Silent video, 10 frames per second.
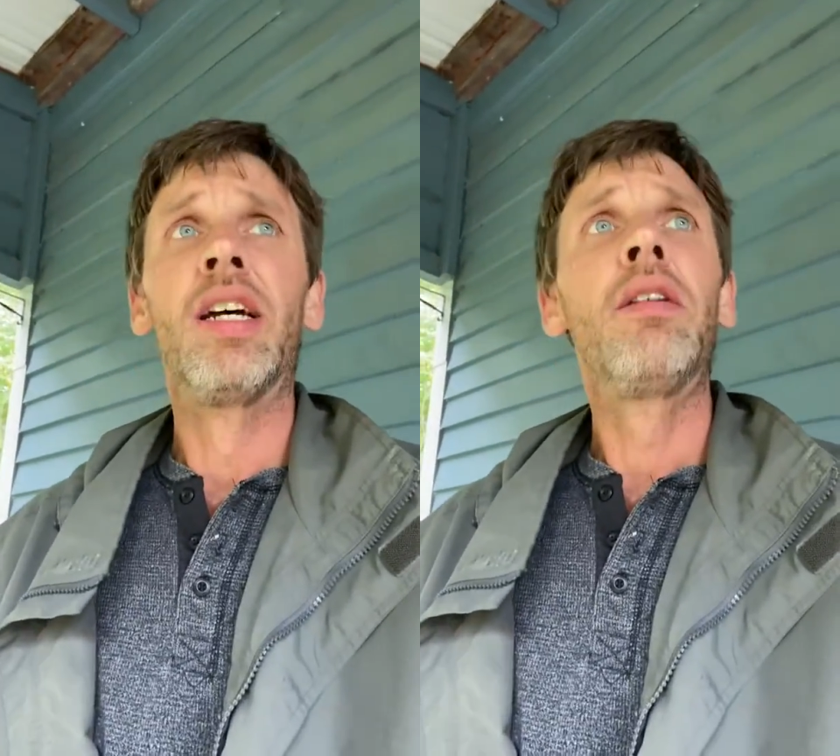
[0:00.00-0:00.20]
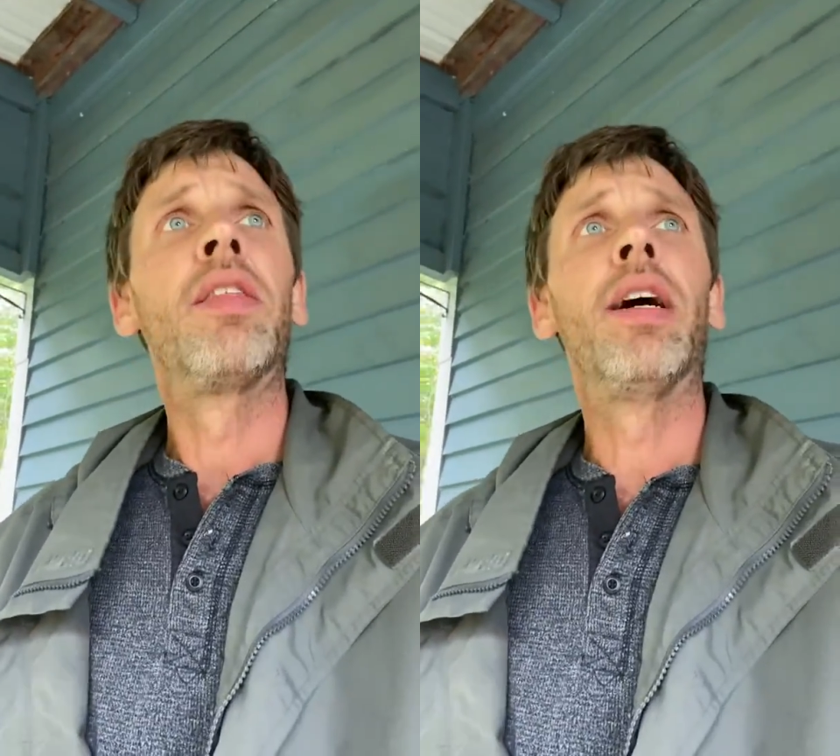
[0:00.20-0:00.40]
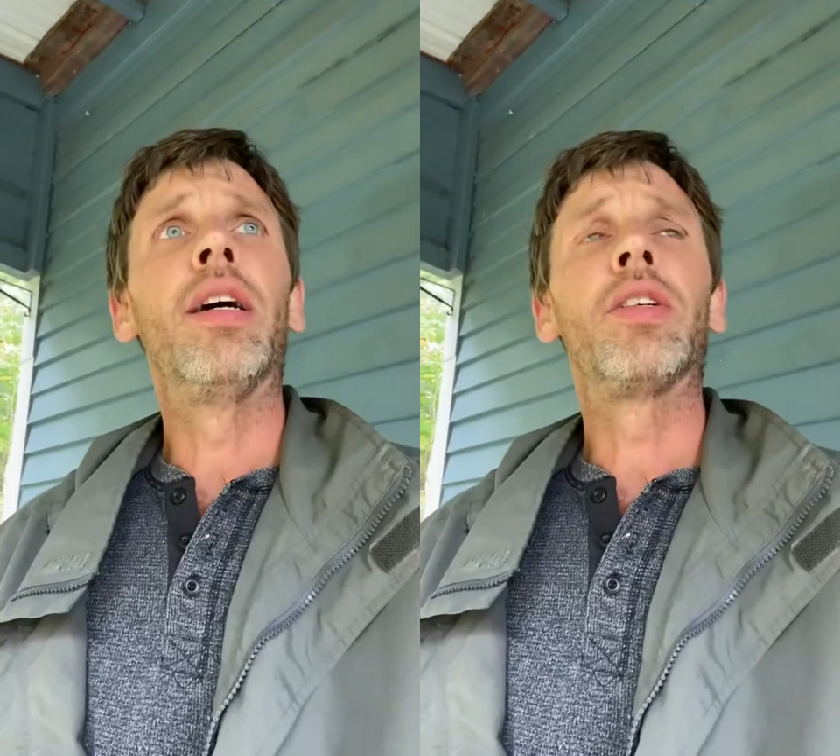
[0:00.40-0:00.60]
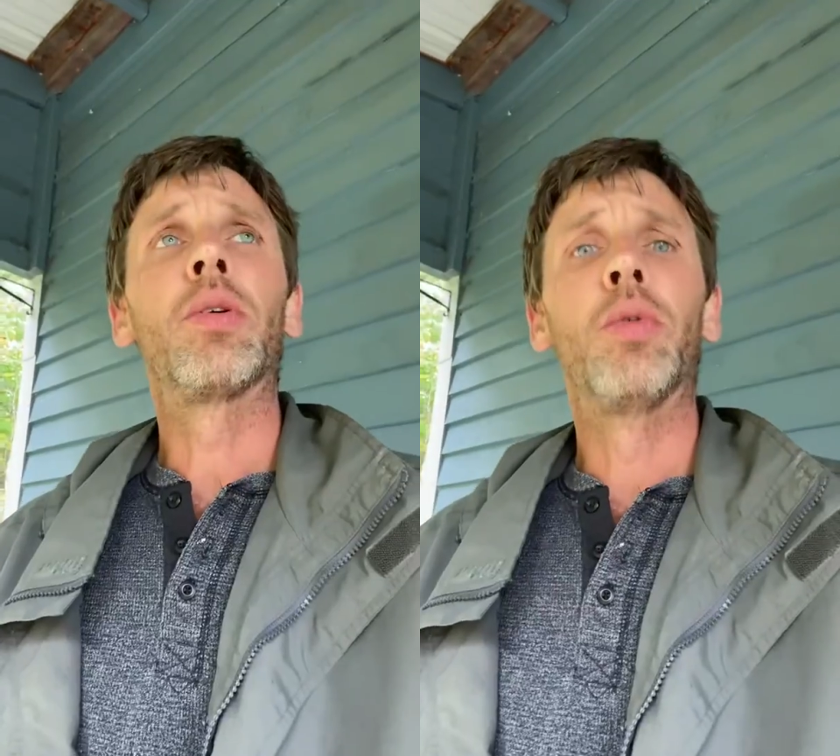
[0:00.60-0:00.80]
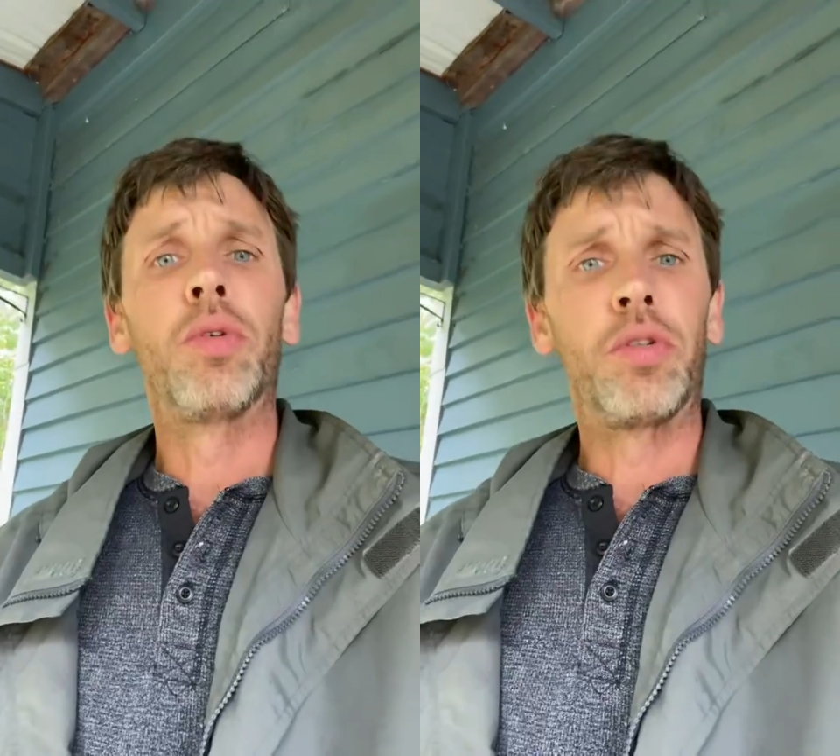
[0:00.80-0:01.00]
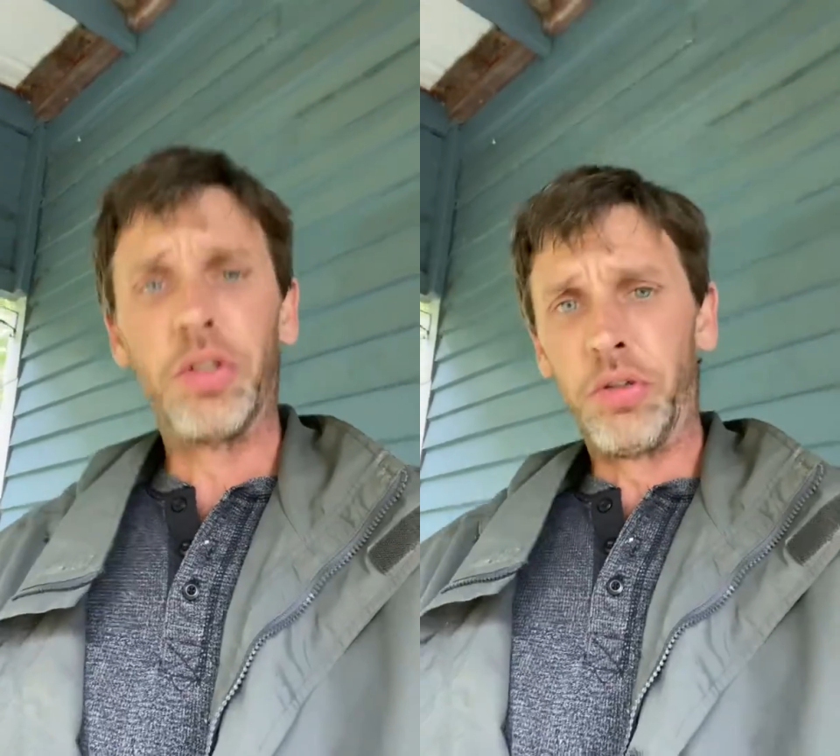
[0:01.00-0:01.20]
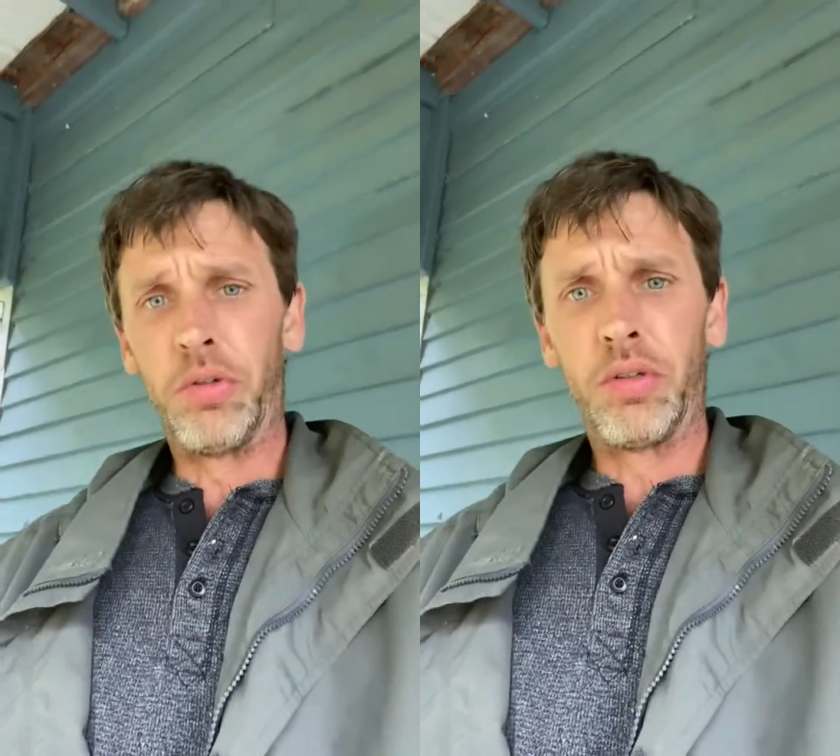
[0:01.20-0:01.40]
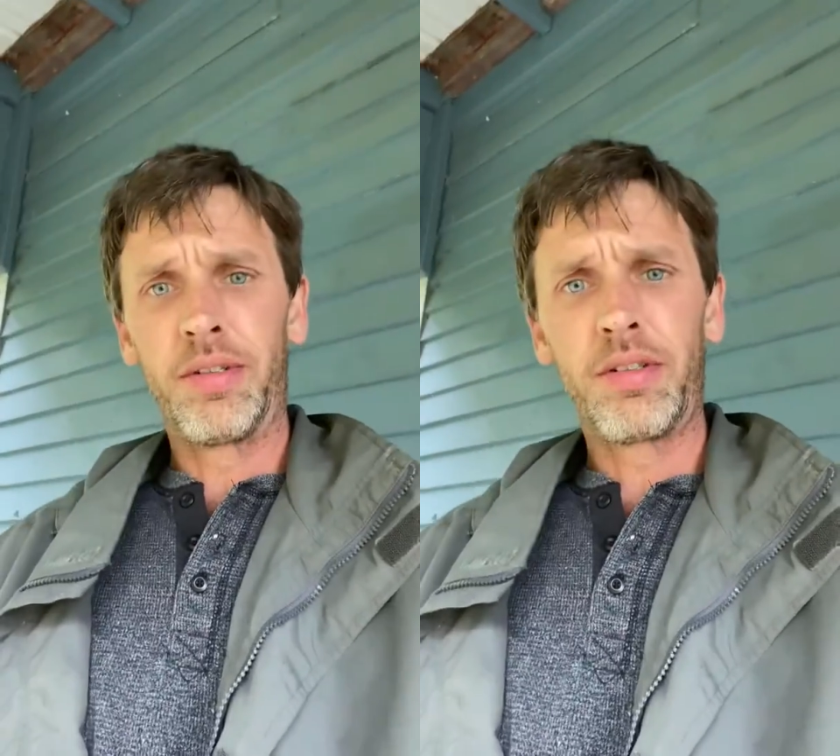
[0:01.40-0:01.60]
that's going to
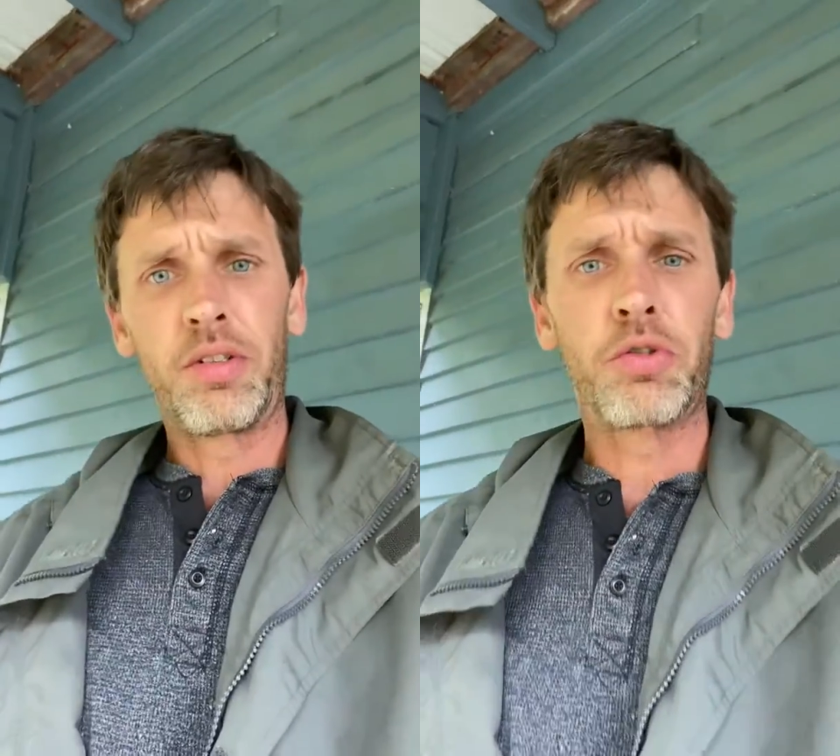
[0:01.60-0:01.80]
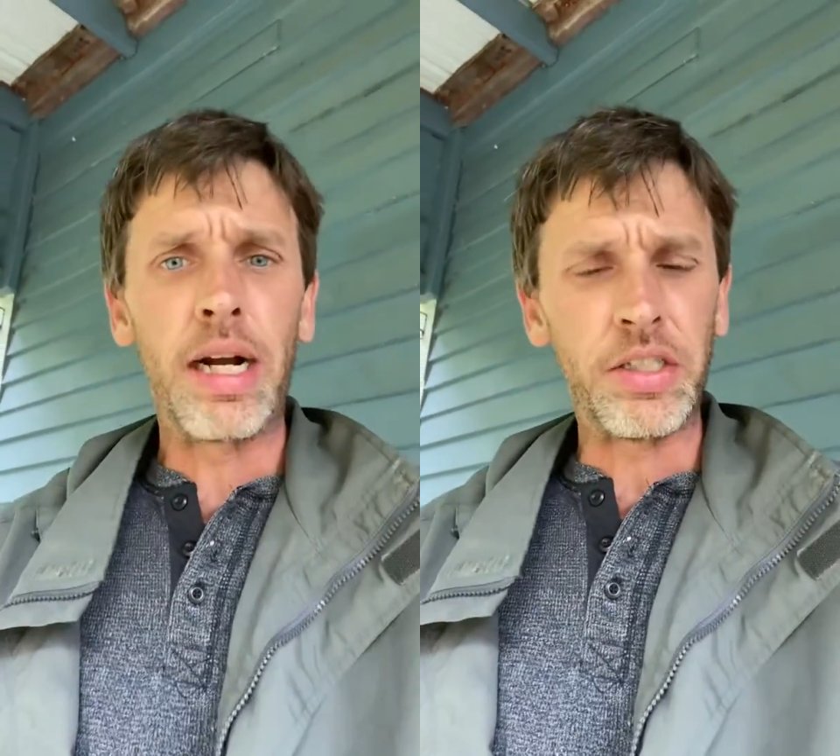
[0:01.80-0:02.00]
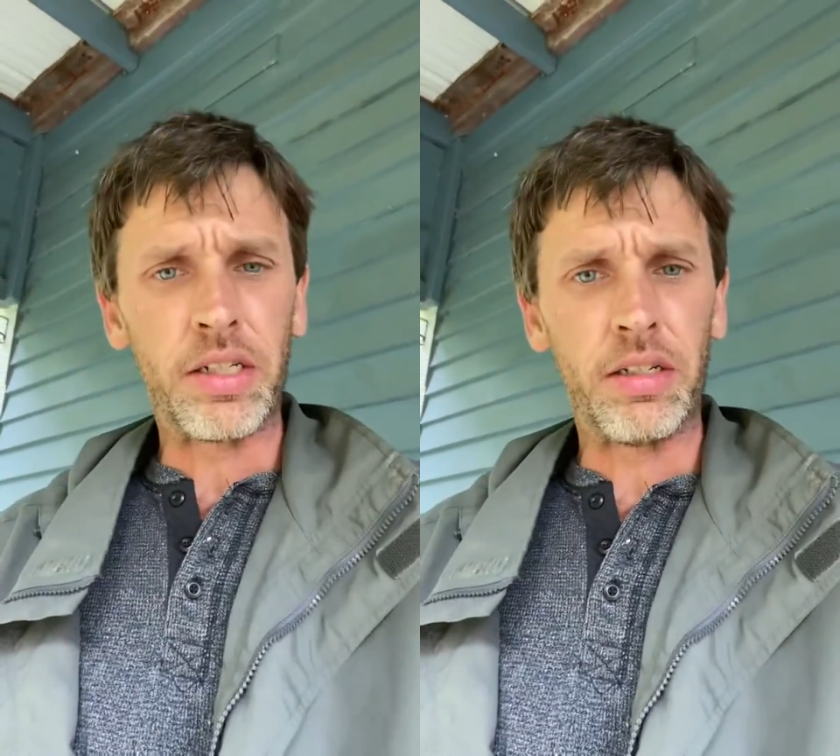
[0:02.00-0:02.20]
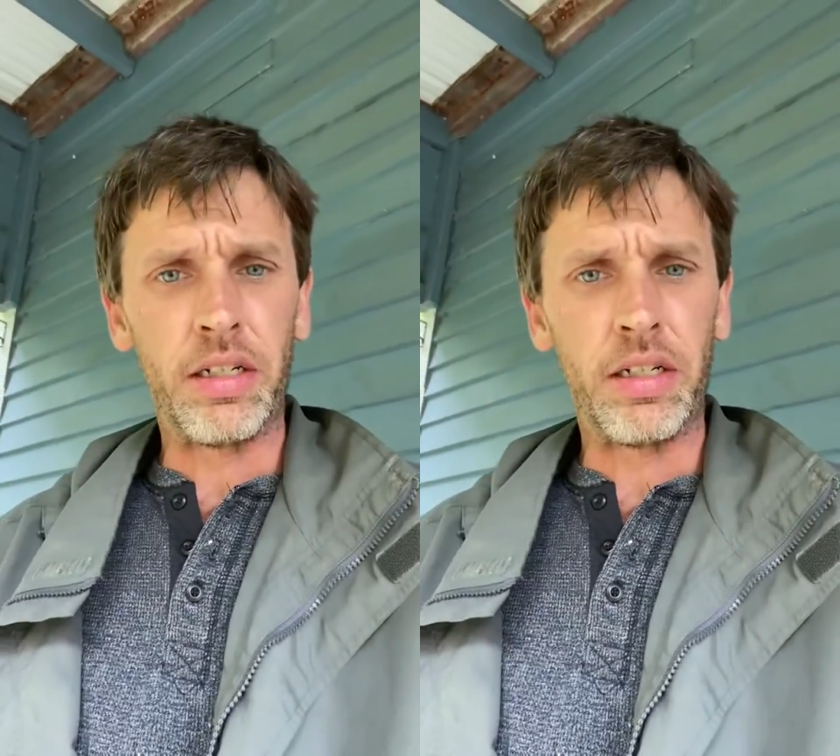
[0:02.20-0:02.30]
drastically